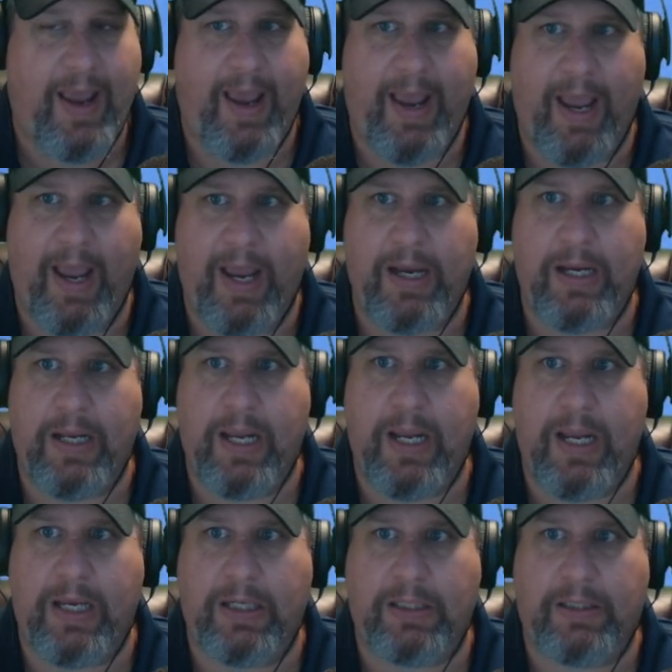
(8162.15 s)
And
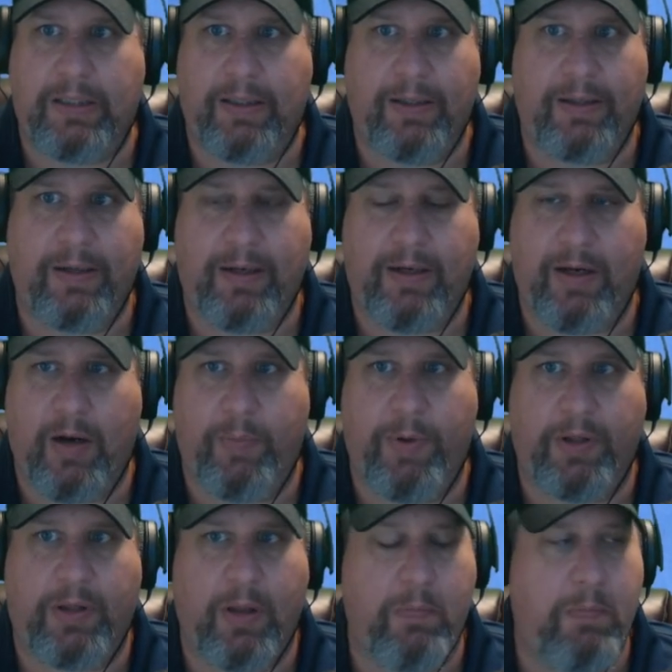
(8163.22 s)
he is but
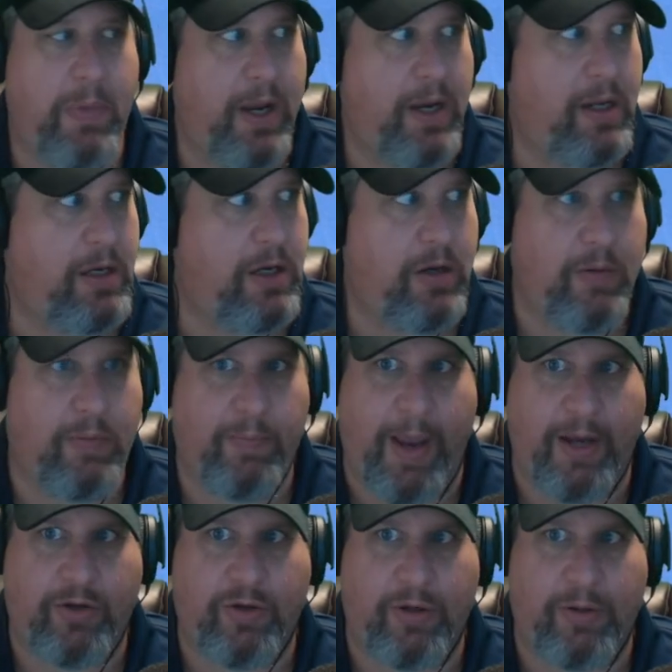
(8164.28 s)
the minute you
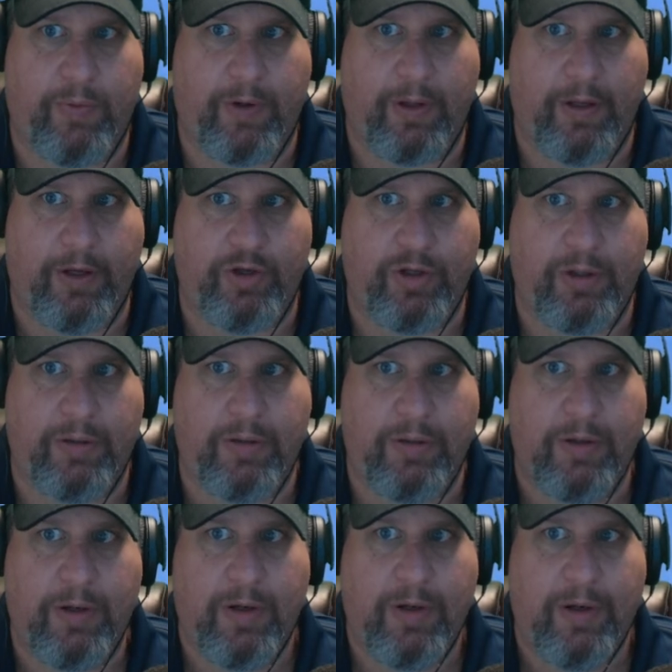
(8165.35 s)
mention religion,
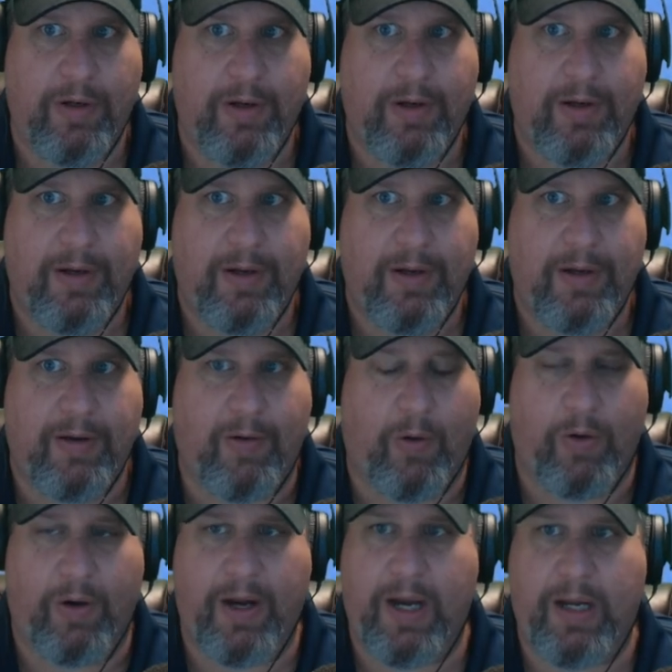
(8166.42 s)

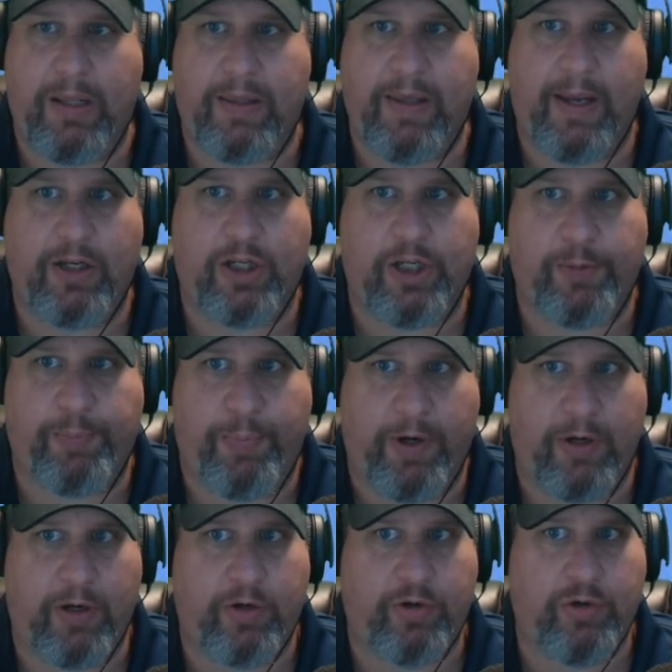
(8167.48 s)
or anything
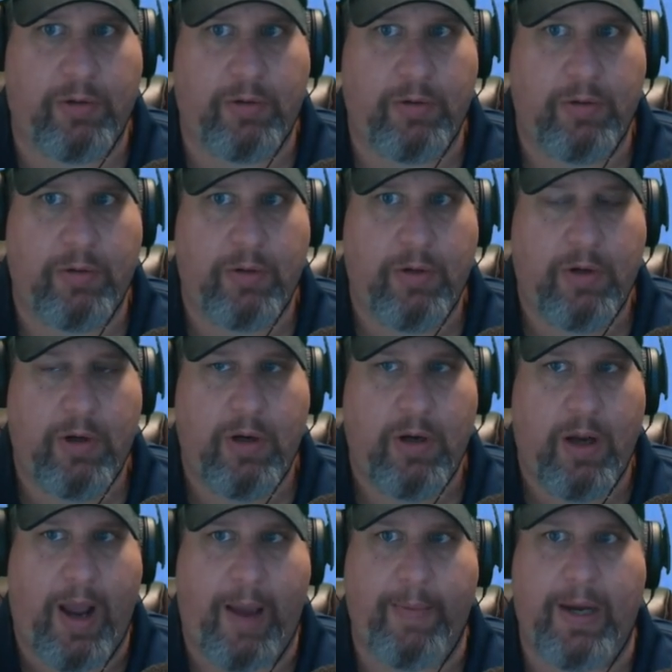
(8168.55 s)
spiritual,
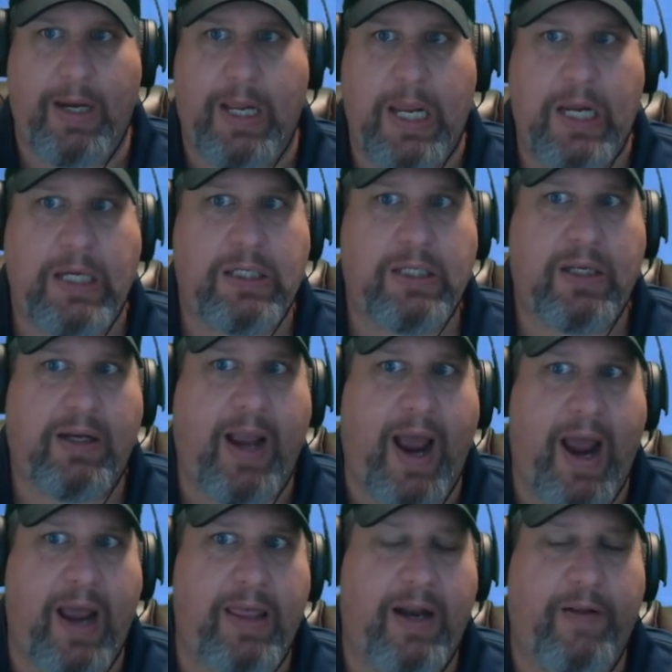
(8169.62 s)
I mean, he's the
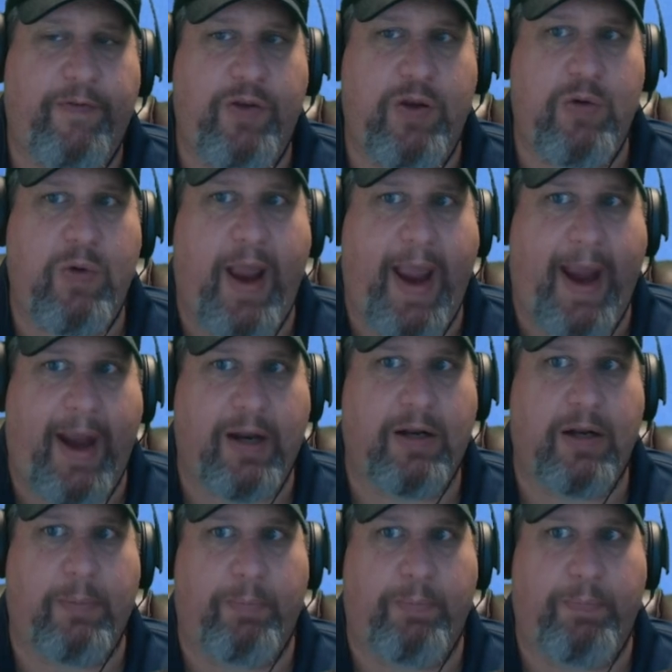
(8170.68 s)
guy that if you handed
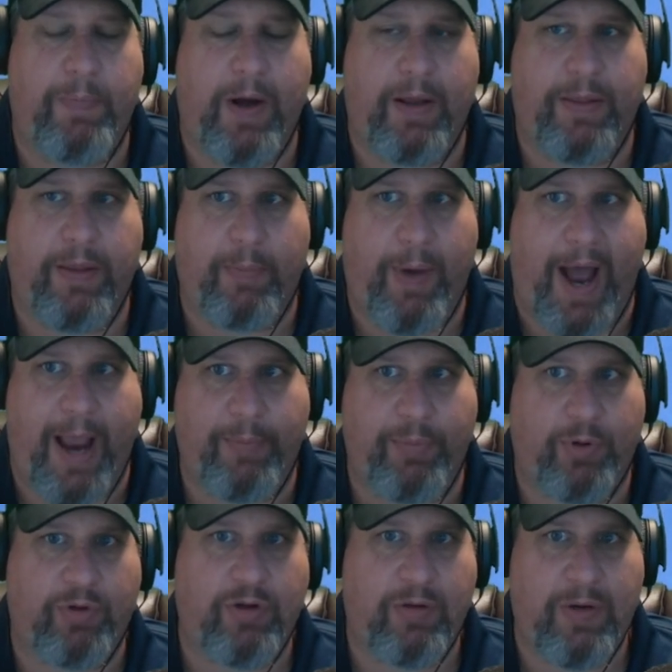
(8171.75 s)
the
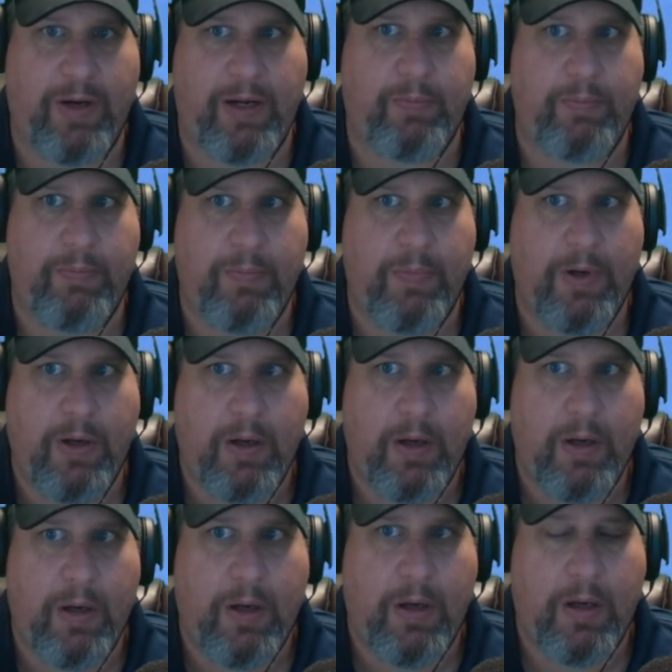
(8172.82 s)
Bible to him,
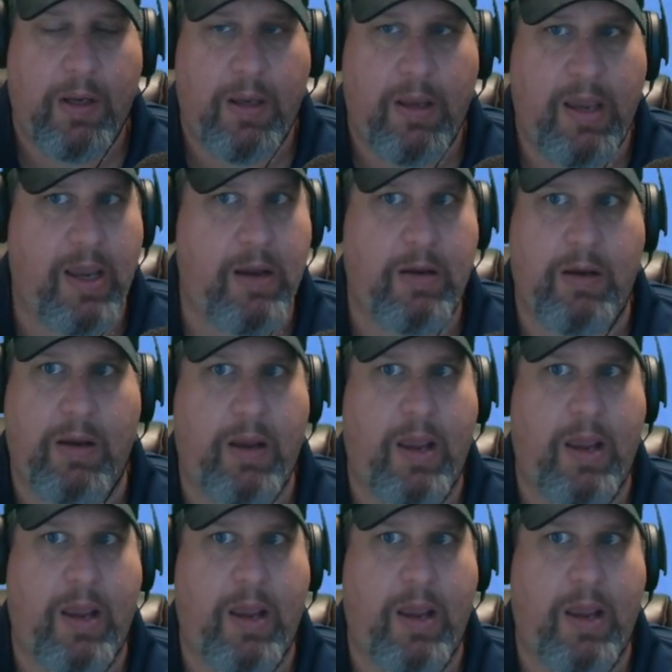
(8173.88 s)
he